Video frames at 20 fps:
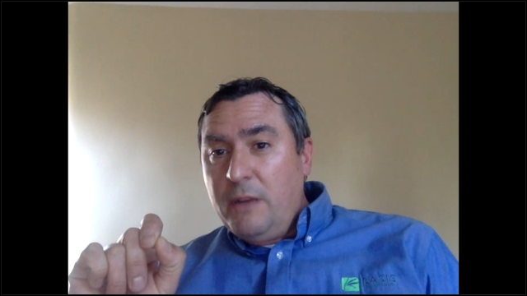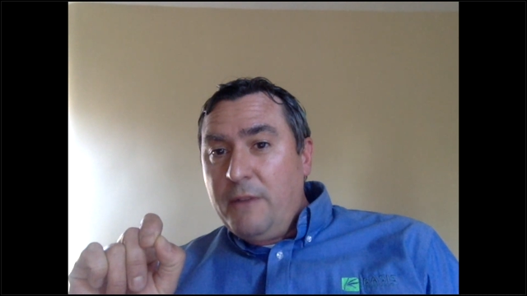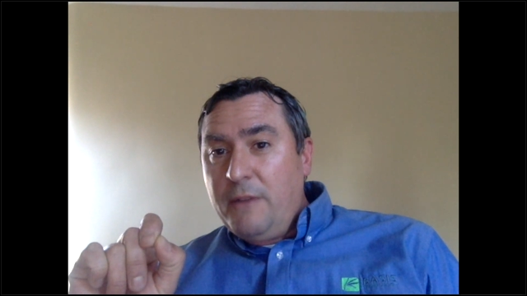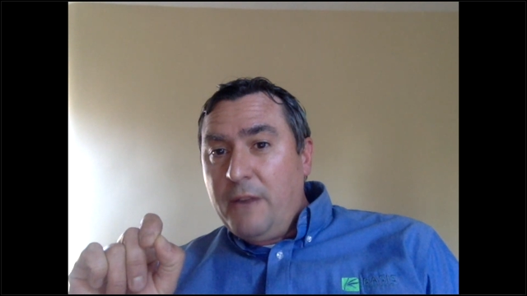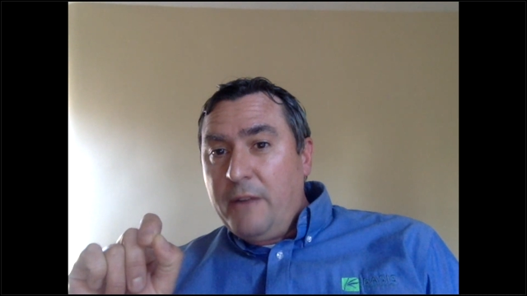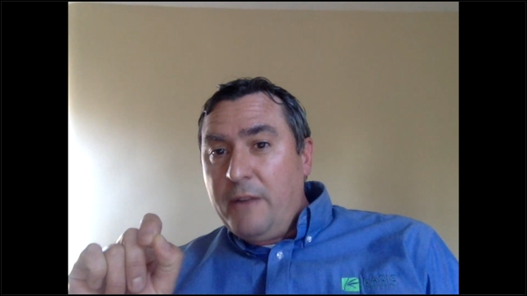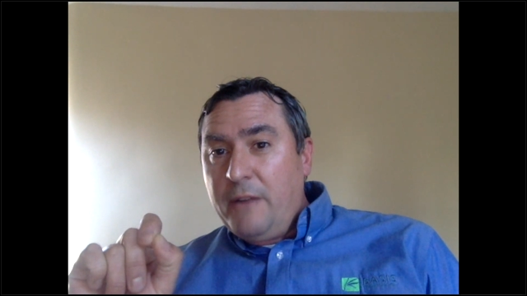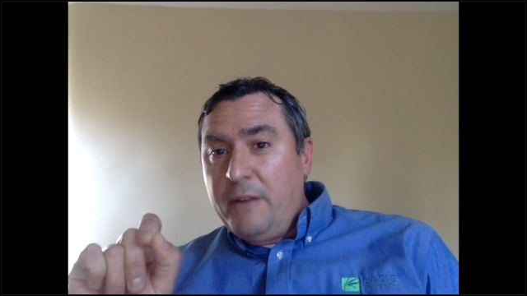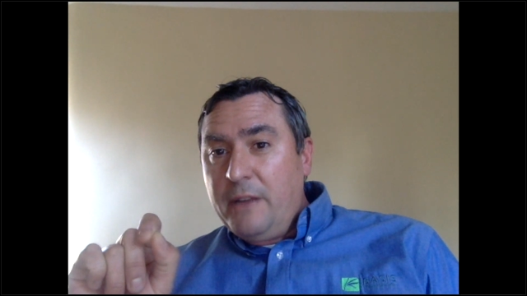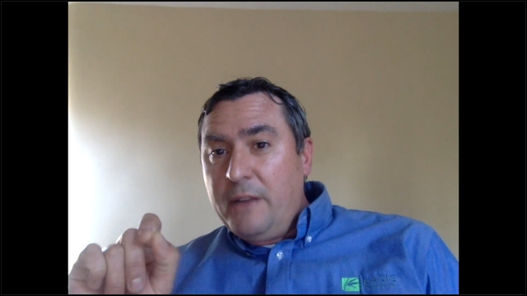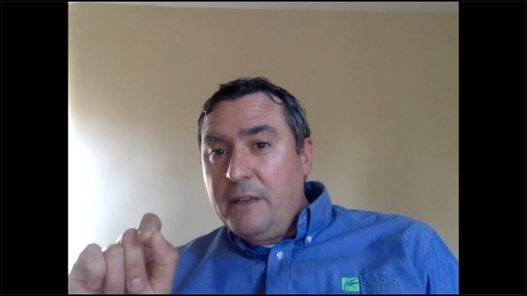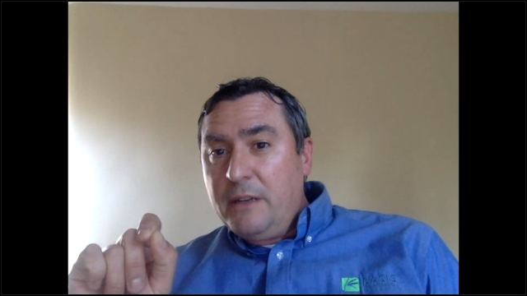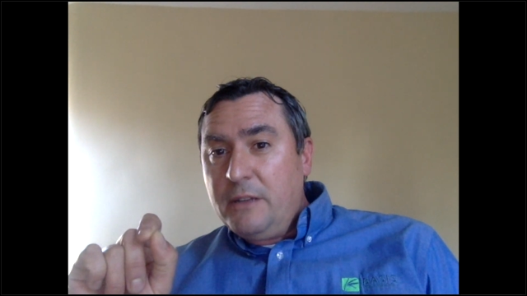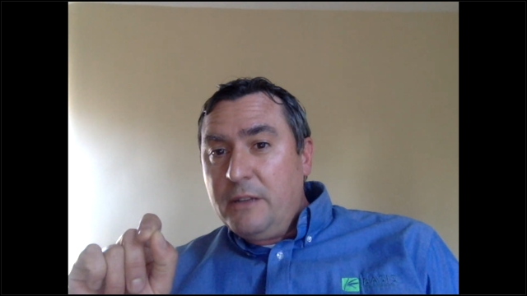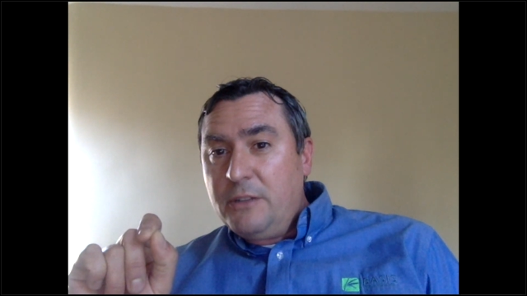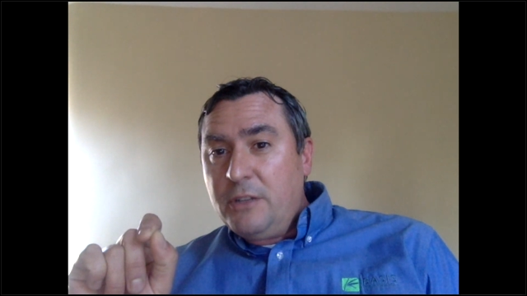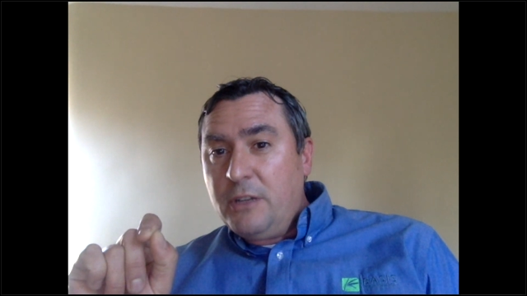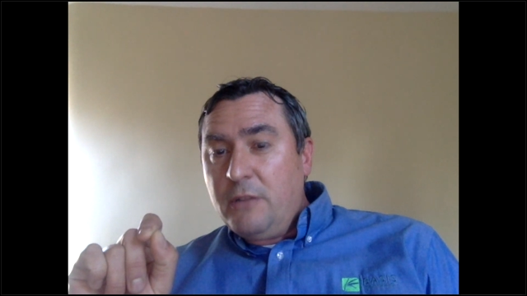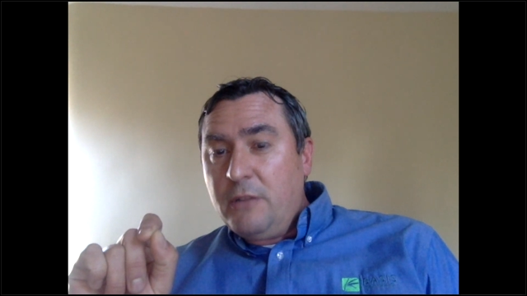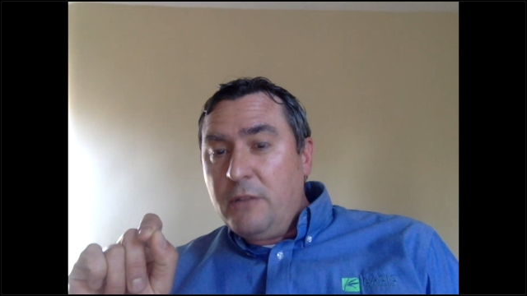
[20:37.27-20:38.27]
a variant
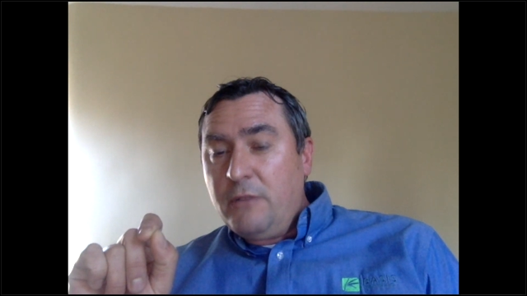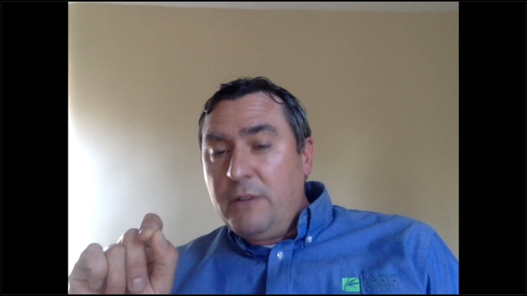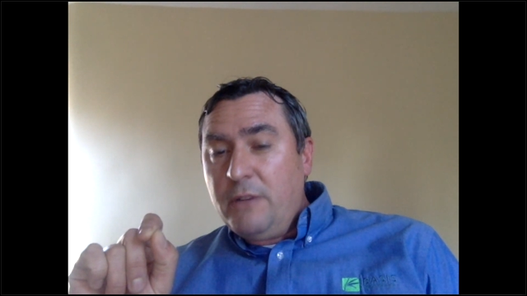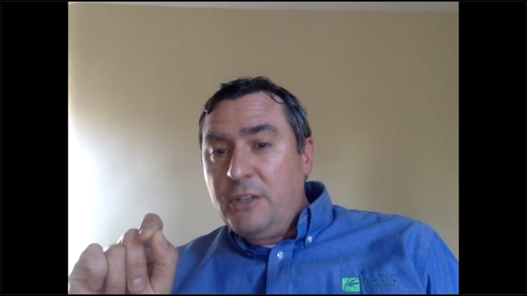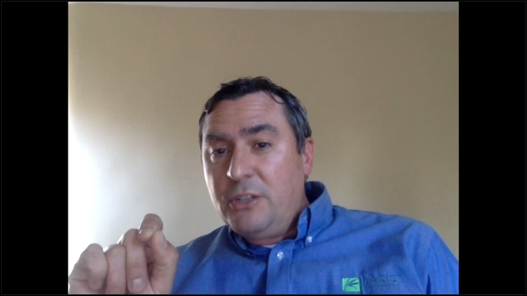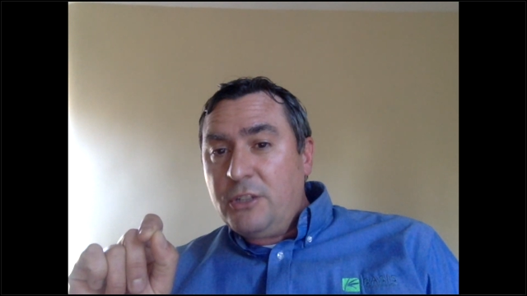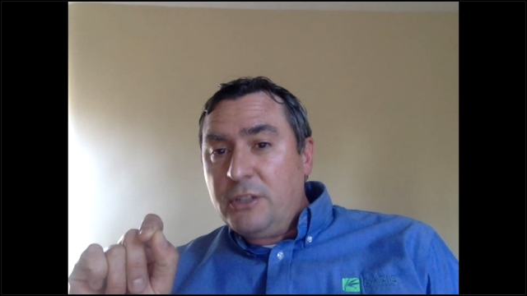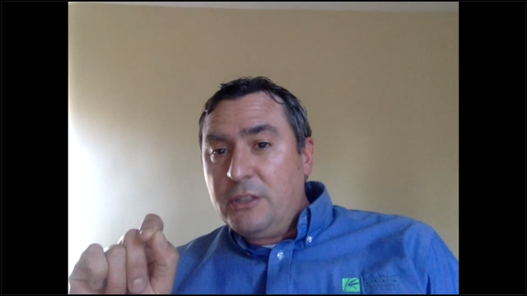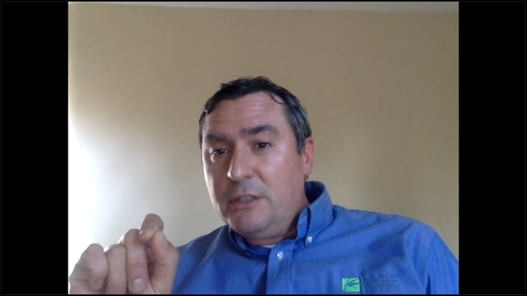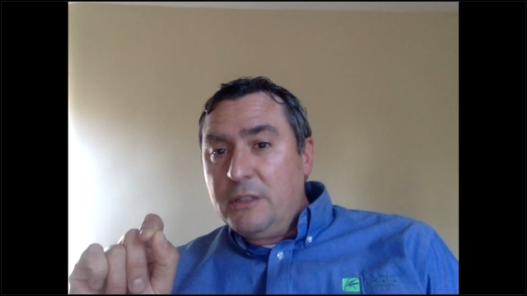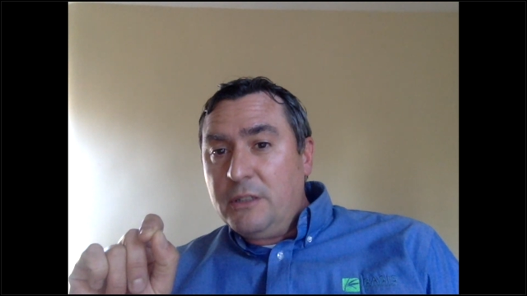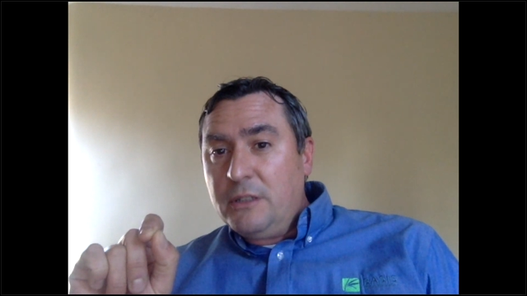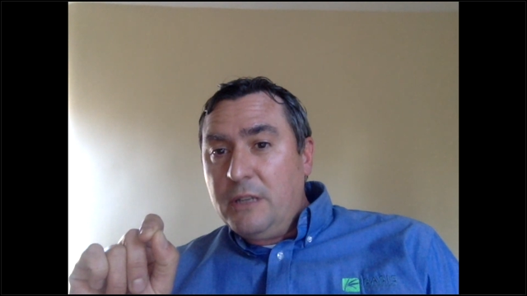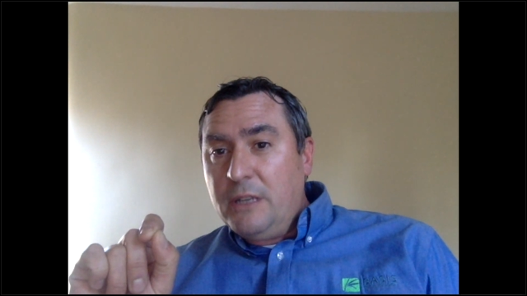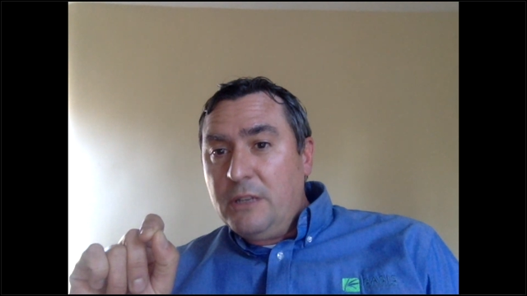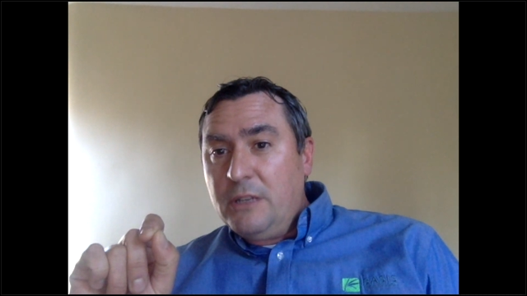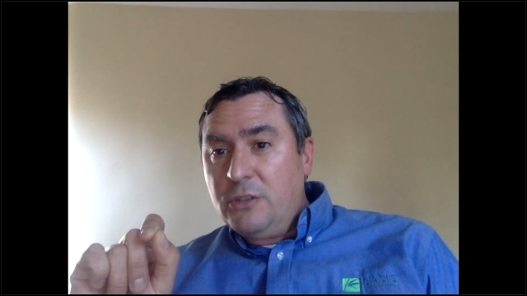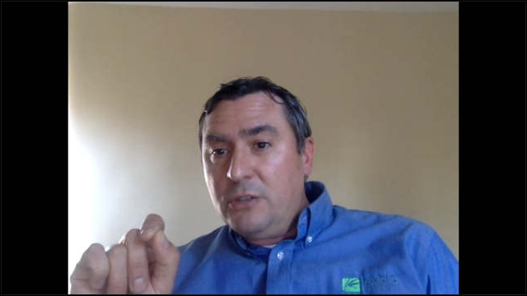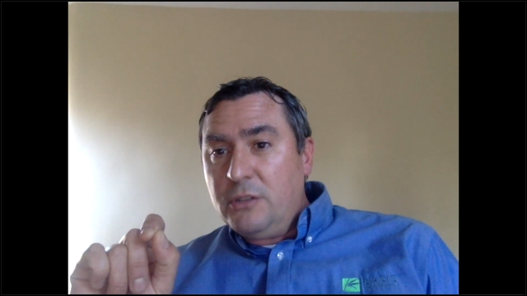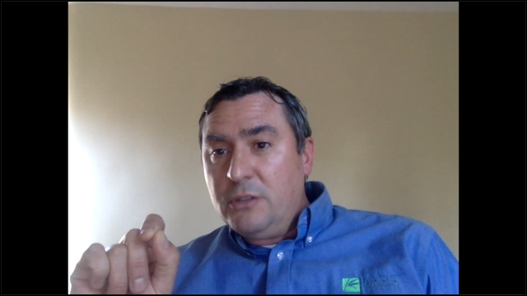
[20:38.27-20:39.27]
generation
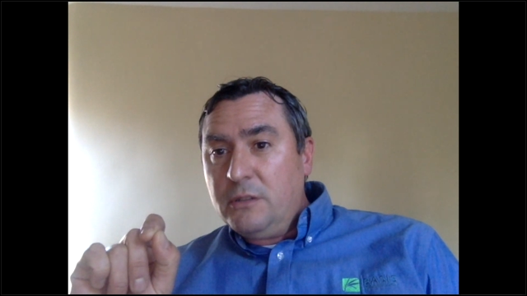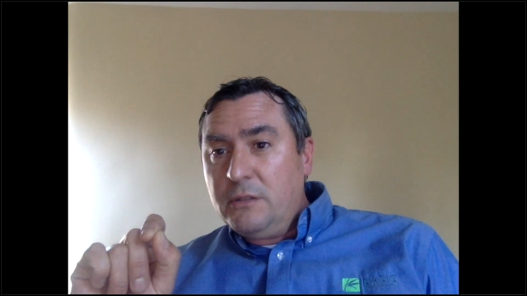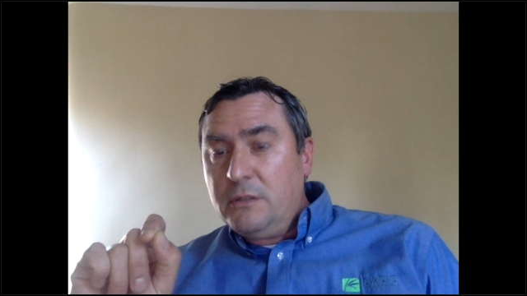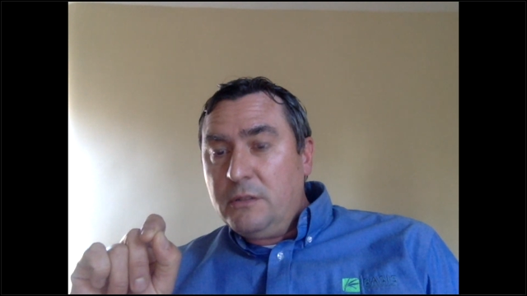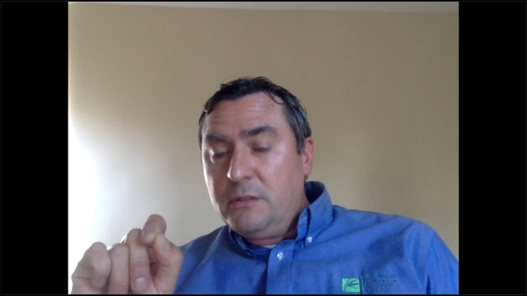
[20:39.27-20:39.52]
engine?